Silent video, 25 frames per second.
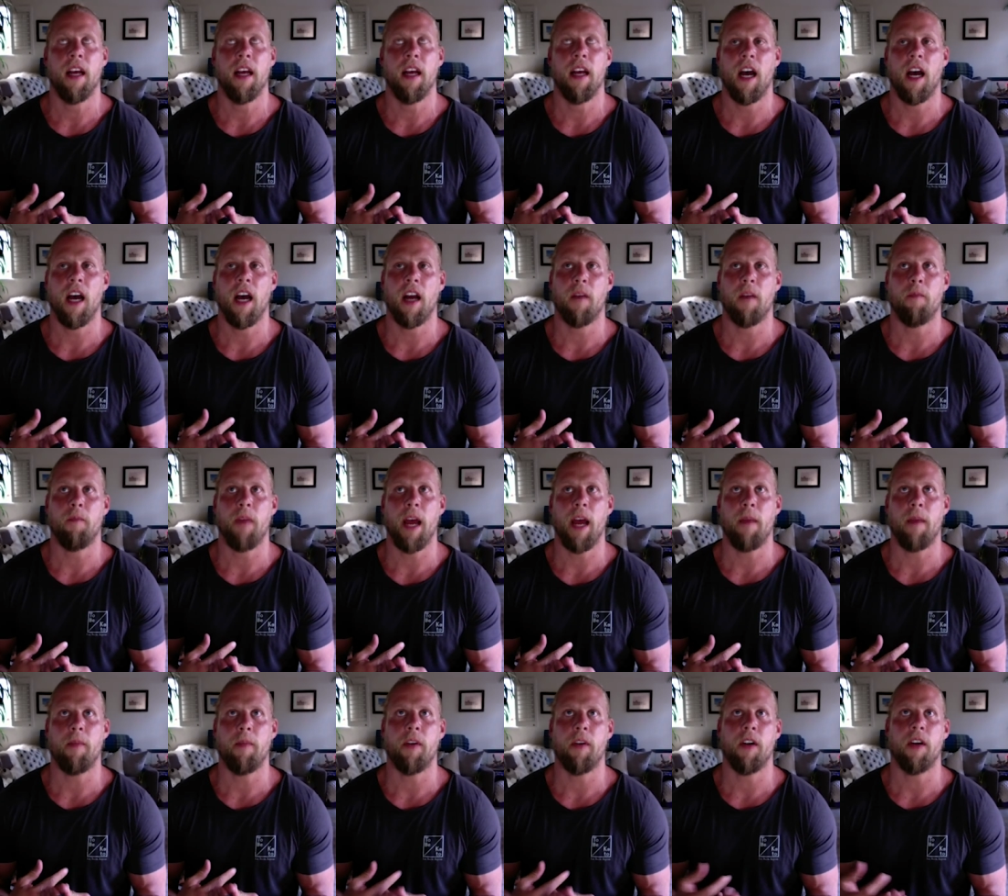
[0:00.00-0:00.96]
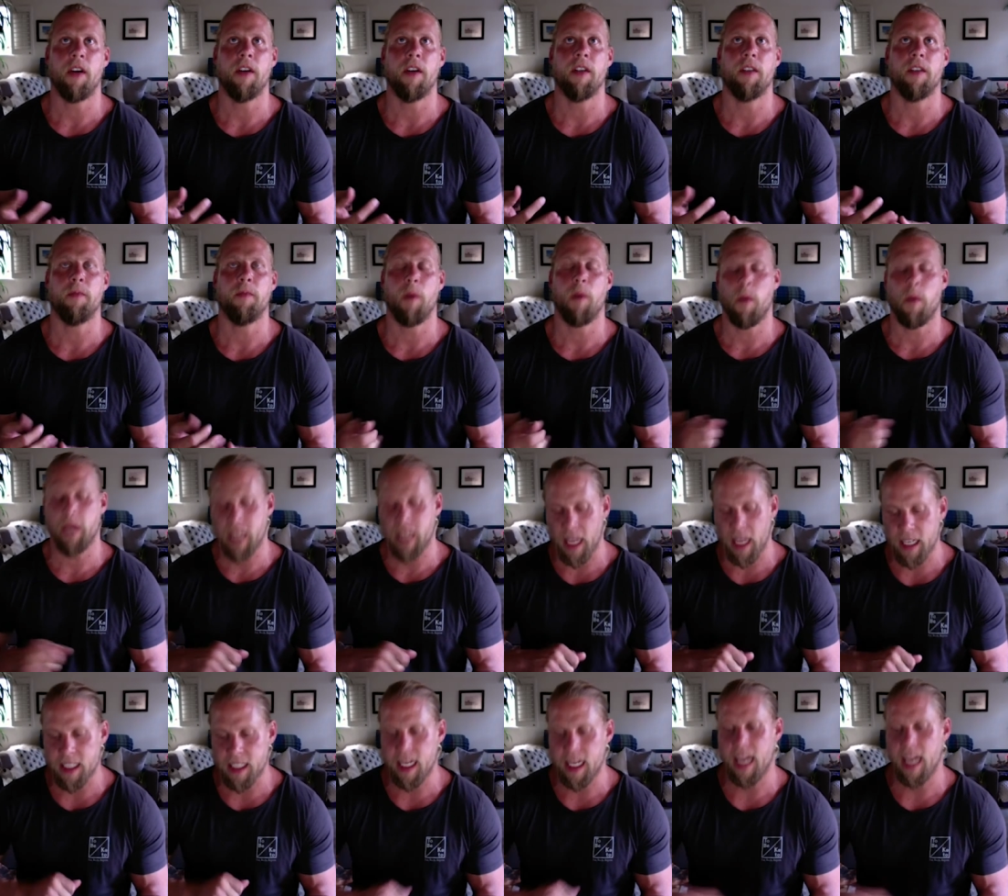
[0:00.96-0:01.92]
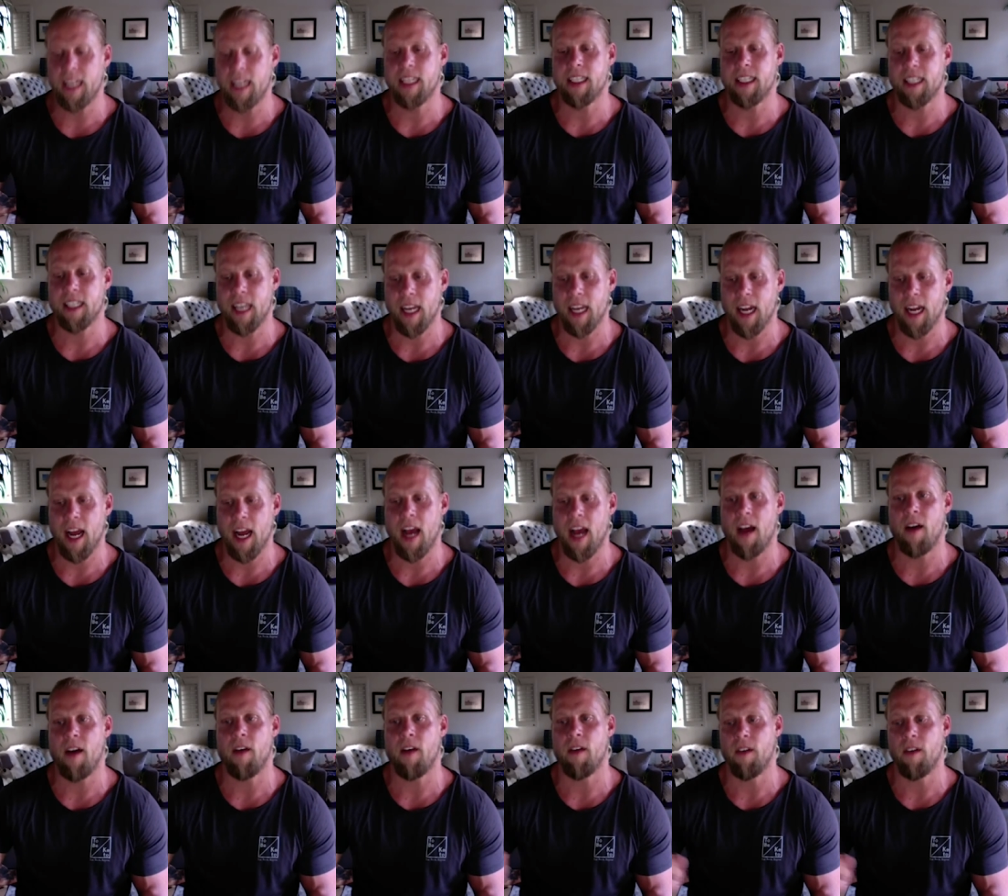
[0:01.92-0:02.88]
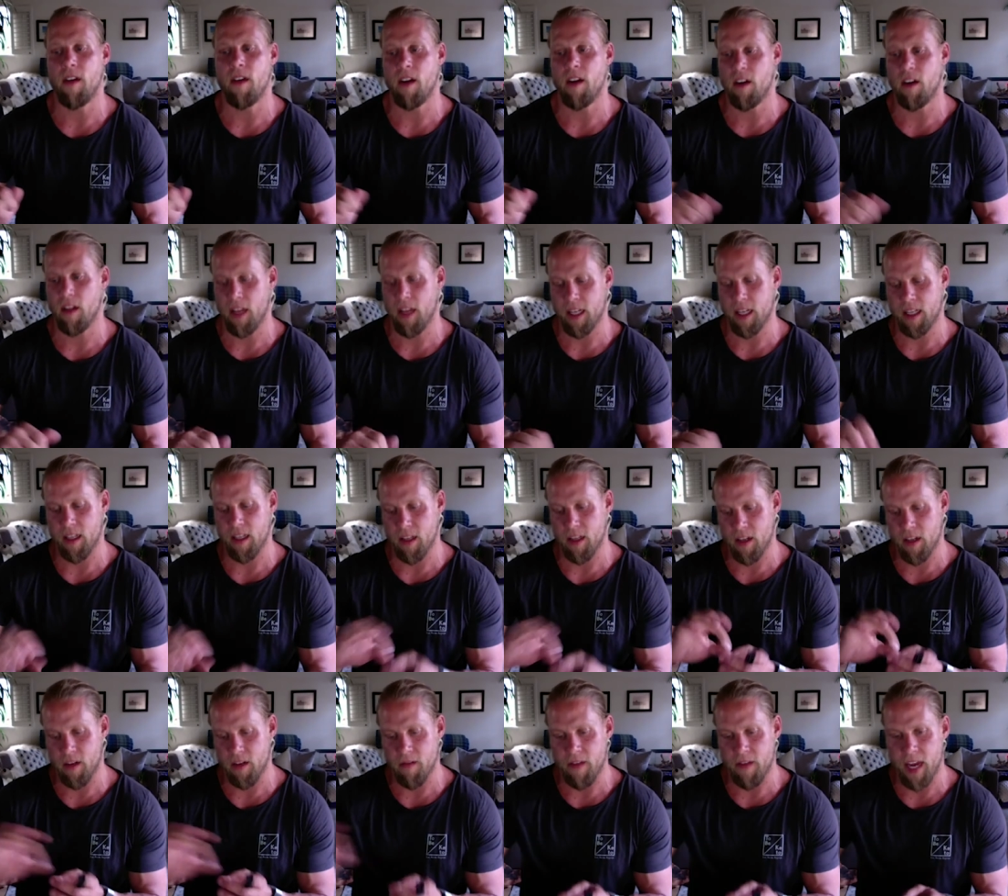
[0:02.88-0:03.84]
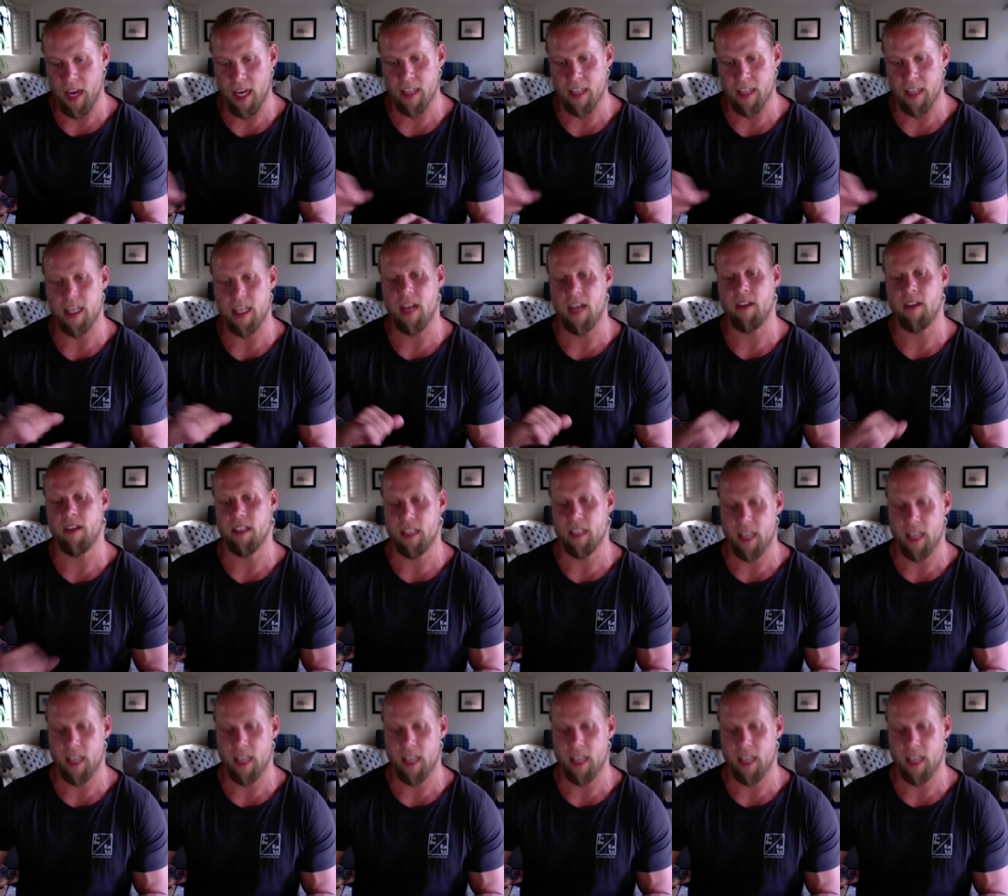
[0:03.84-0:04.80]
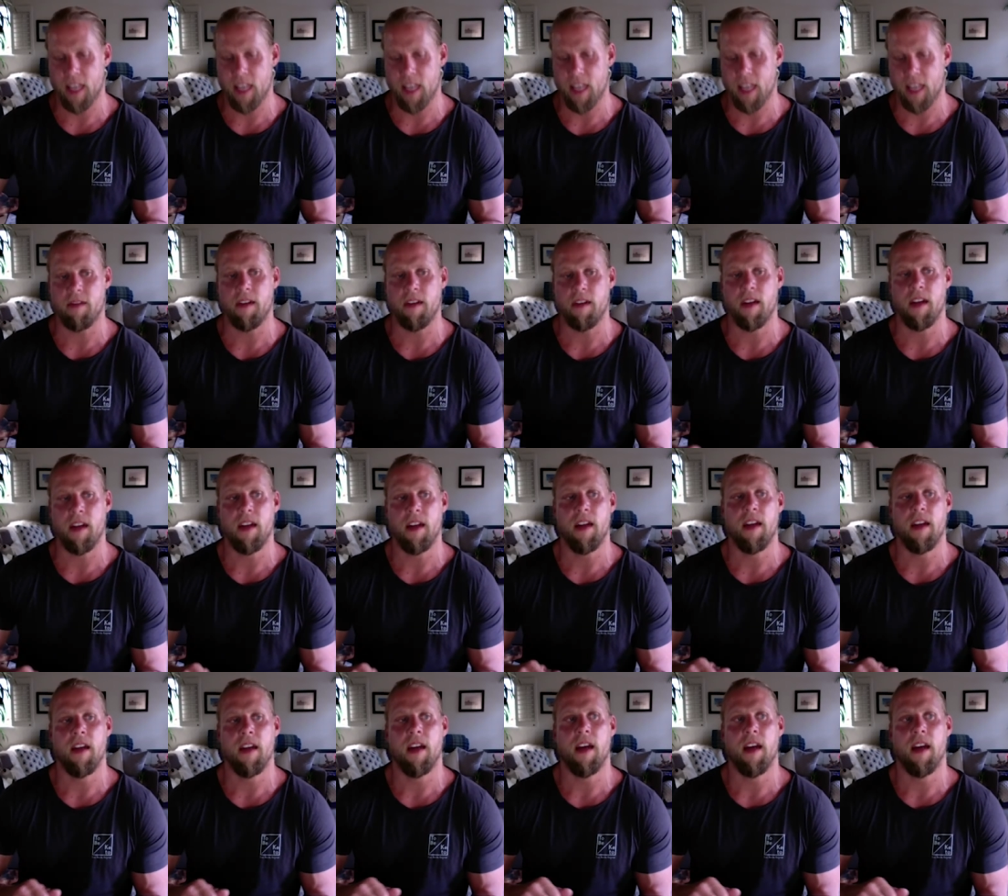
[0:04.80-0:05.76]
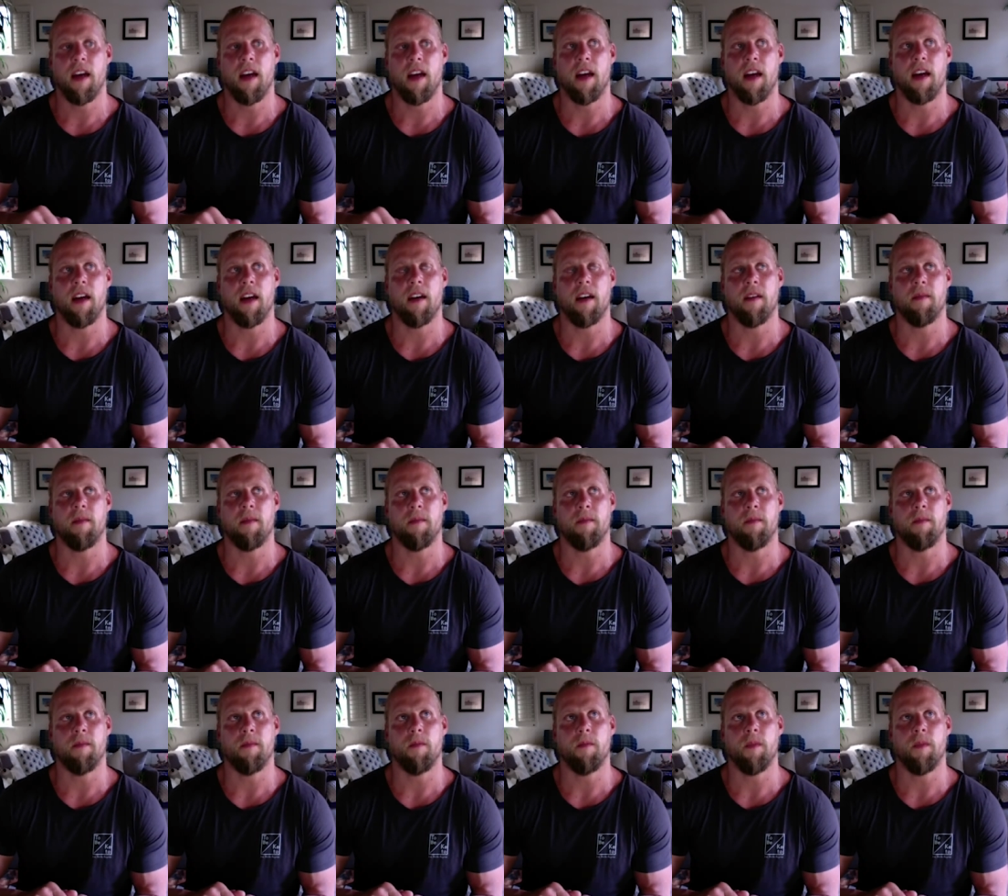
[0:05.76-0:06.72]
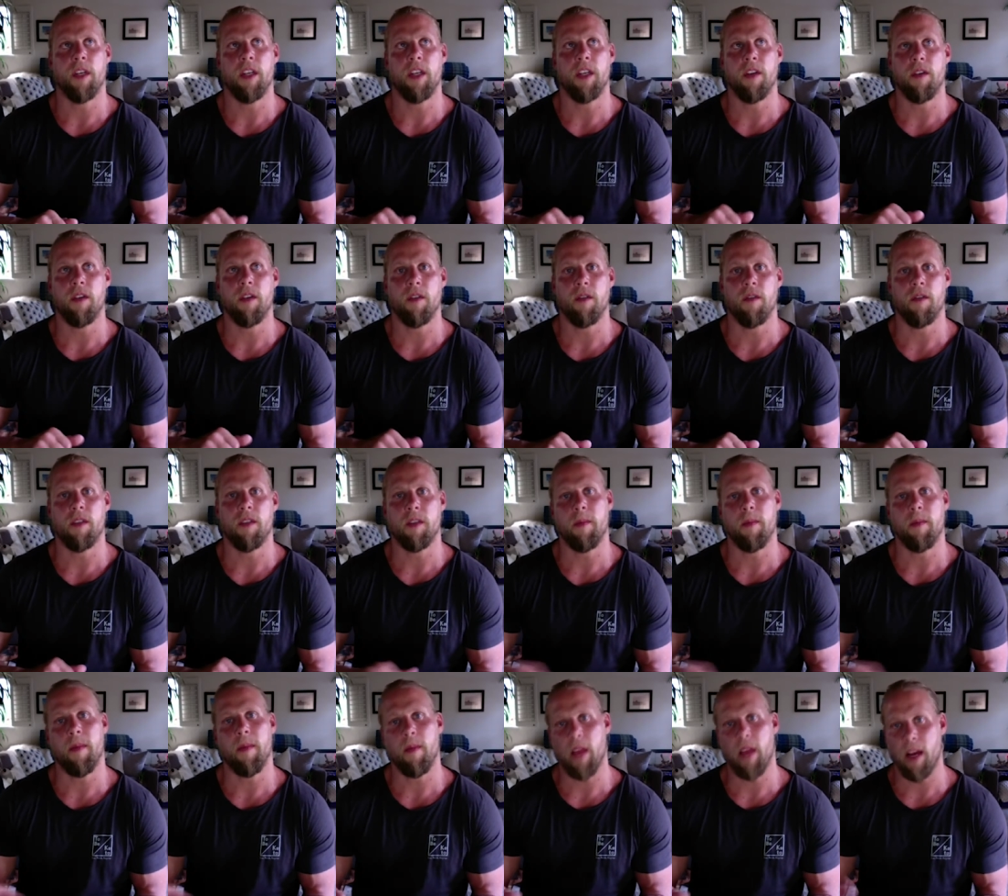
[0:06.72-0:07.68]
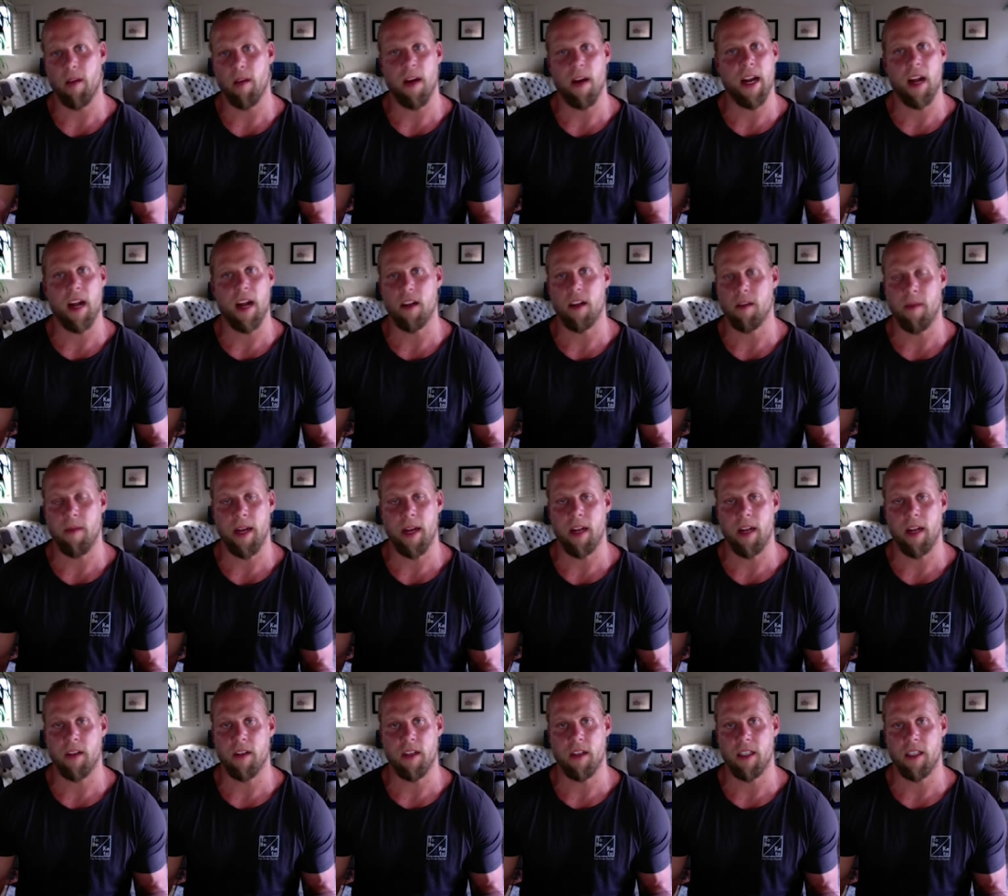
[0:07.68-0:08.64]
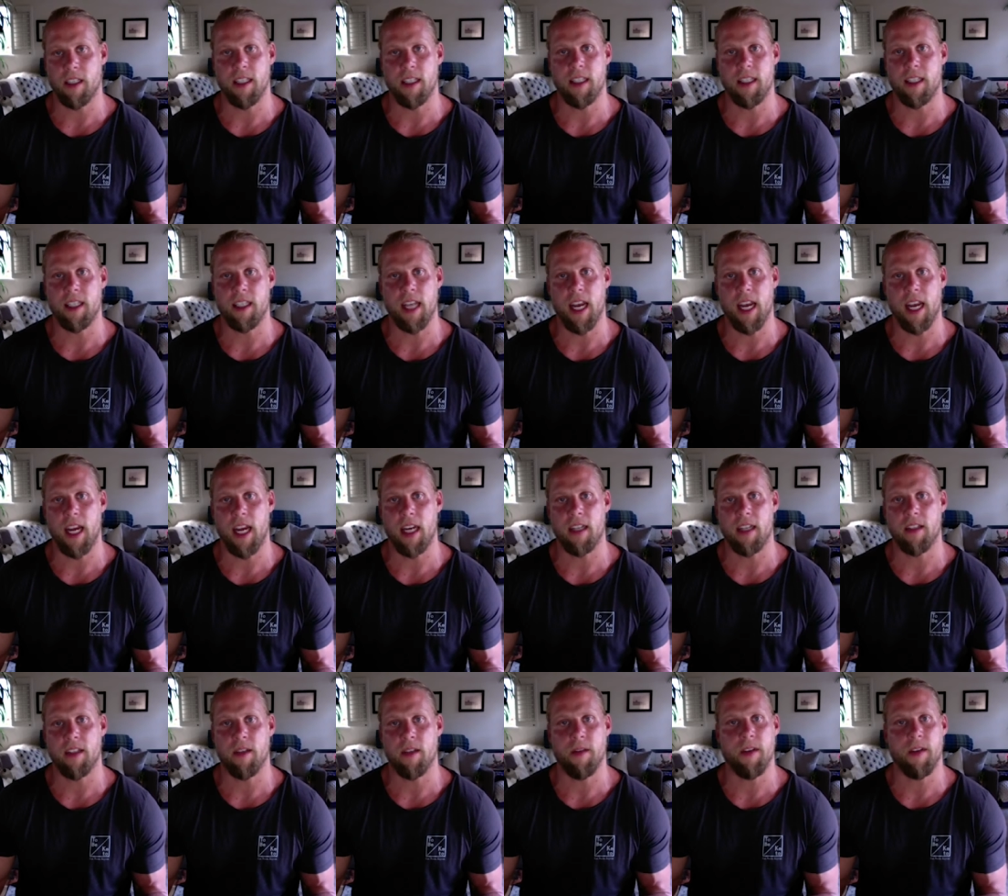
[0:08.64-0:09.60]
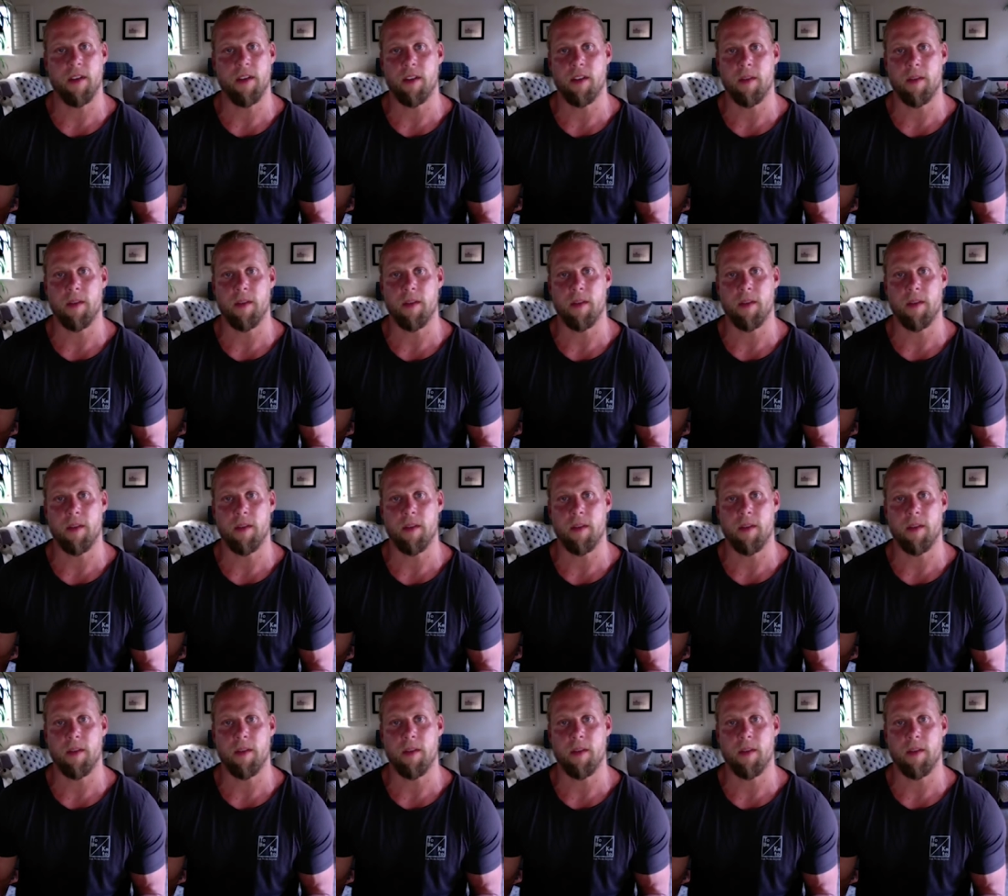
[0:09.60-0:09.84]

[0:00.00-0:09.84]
uh, peppers, but we like take the skin out or like the little veins out, the skin off. Um, we do like right now tomatoes are just insane, so we do mm-hmm.